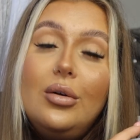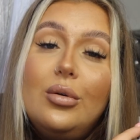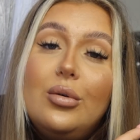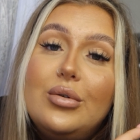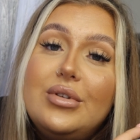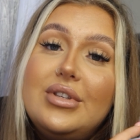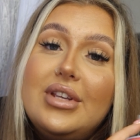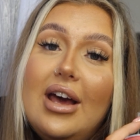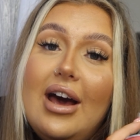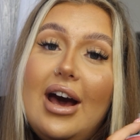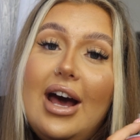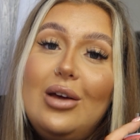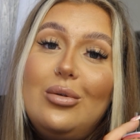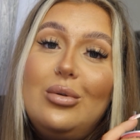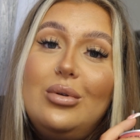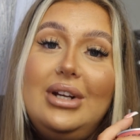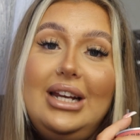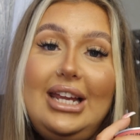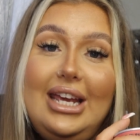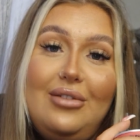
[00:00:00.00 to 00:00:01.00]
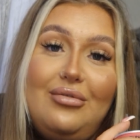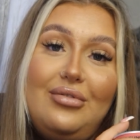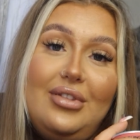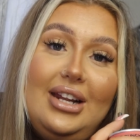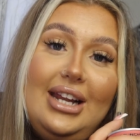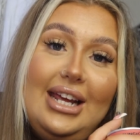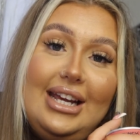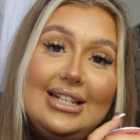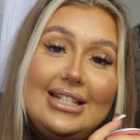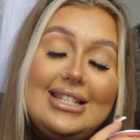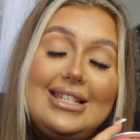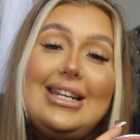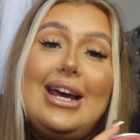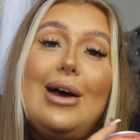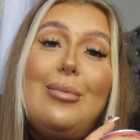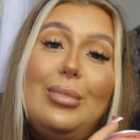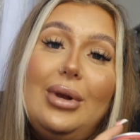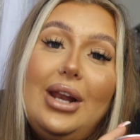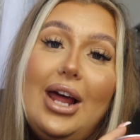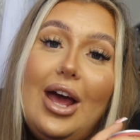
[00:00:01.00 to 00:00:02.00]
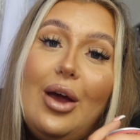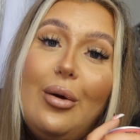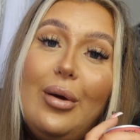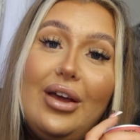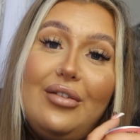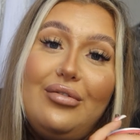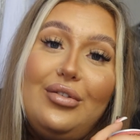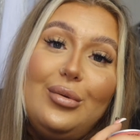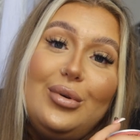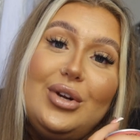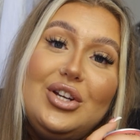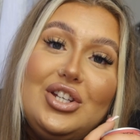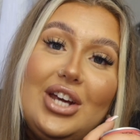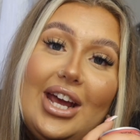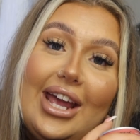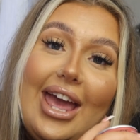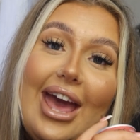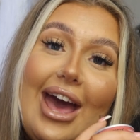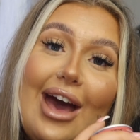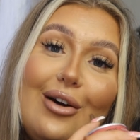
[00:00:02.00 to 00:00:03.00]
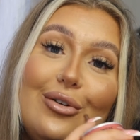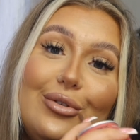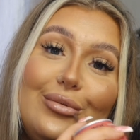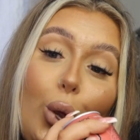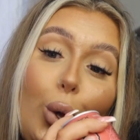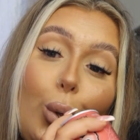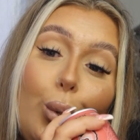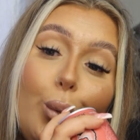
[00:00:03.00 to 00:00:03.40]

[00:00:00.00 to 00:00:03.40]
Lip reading: Also, I will leave the links down below if you want to check it out.